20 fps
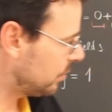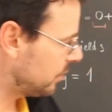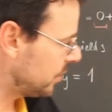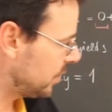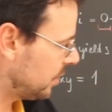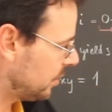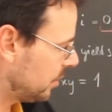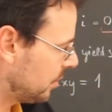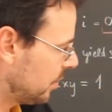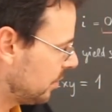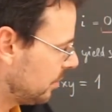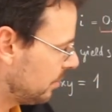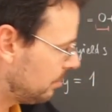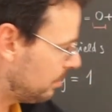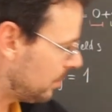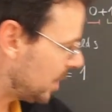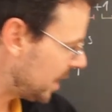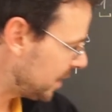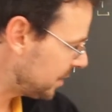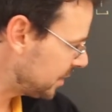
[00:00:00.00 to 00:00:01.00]
here,
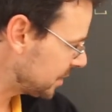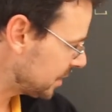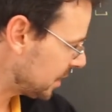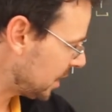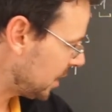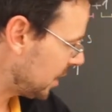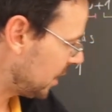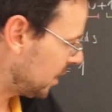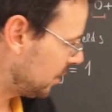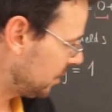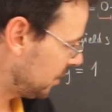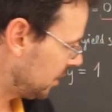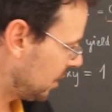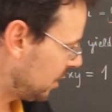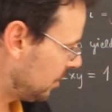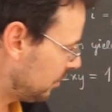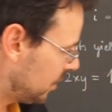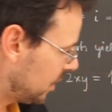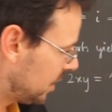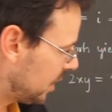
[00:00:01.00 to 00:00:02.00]
minus I.
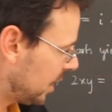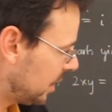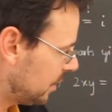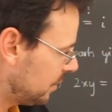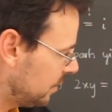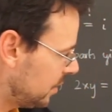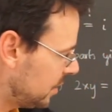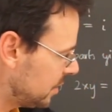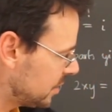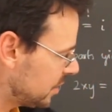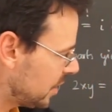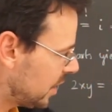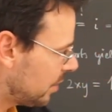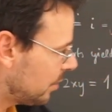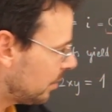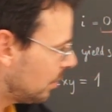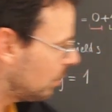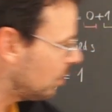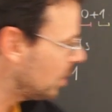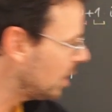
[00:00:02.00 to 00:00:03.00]
Yeah, we take this
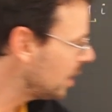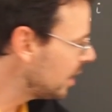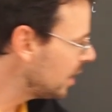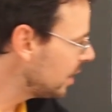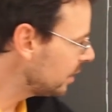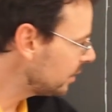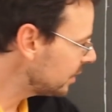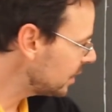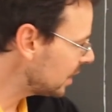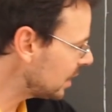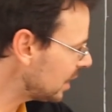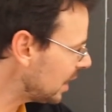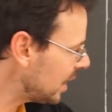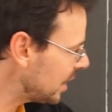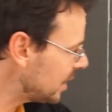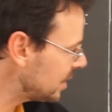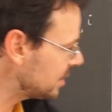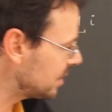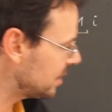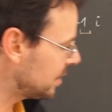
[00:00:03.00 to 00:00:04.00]
arrow that
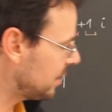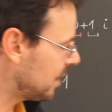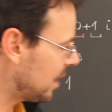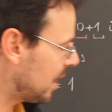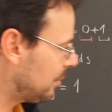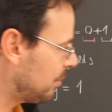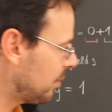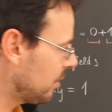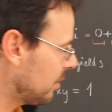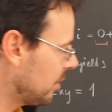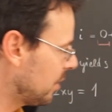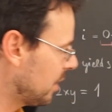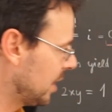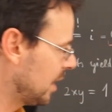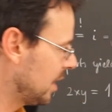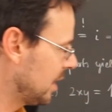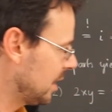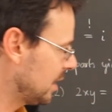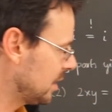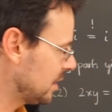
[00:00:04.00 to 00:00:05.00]
lies in the upper
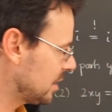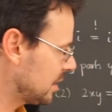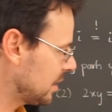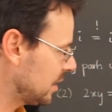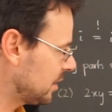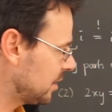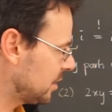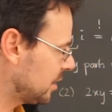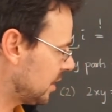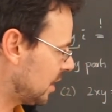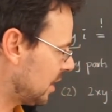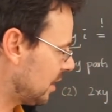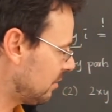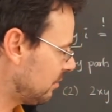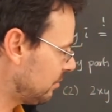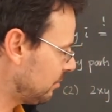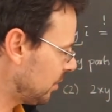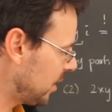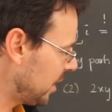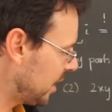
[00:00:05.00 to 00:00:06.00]
slitted
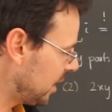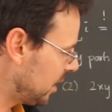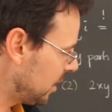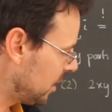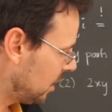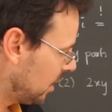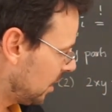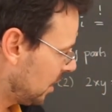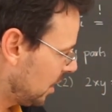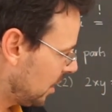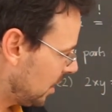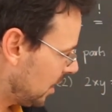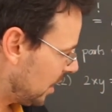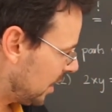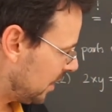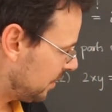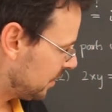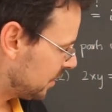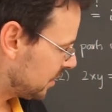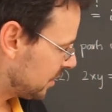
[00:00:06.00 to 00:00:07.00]
half plane,
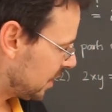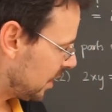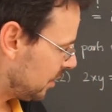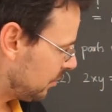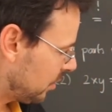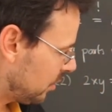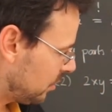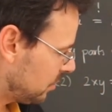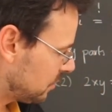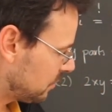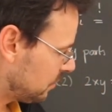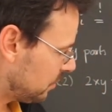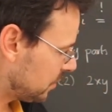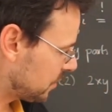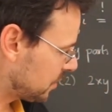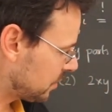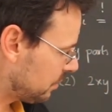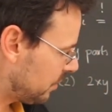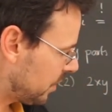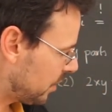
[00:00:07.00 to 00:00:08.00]
and the same goes for
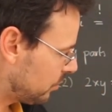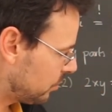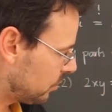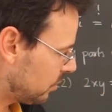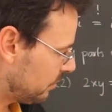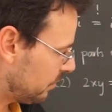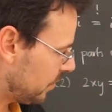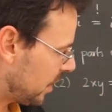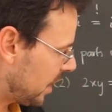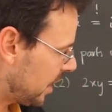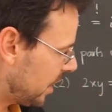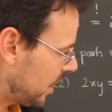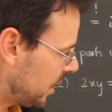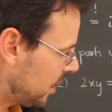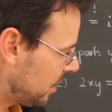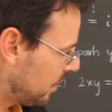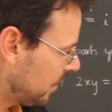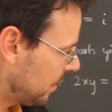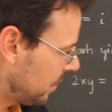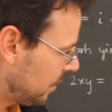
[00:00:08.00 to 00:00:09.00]
square root of
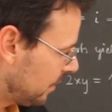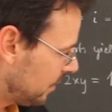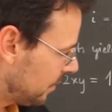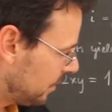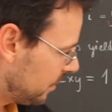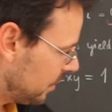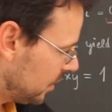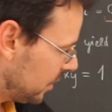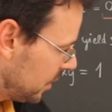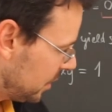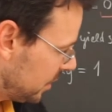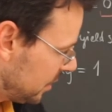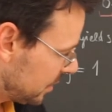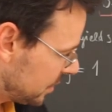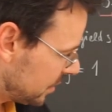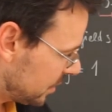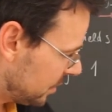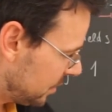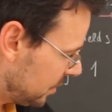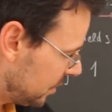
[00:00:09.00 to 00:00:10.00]
I. It
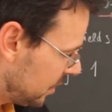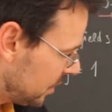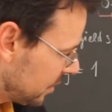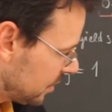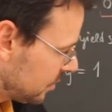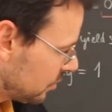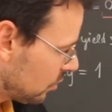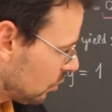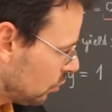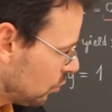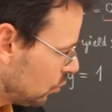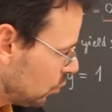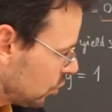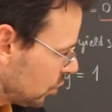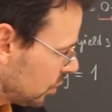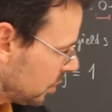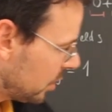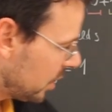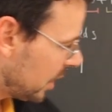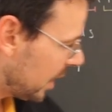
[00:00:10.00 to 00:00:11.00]
is this
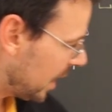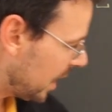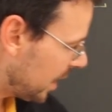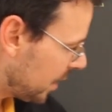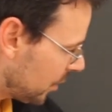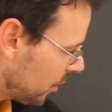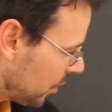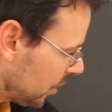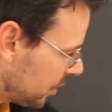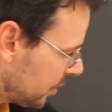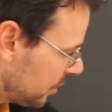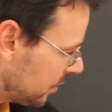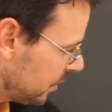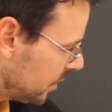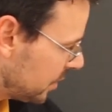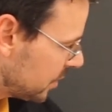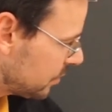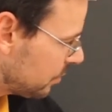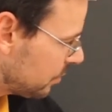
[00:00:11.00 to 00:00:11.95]
solution and not this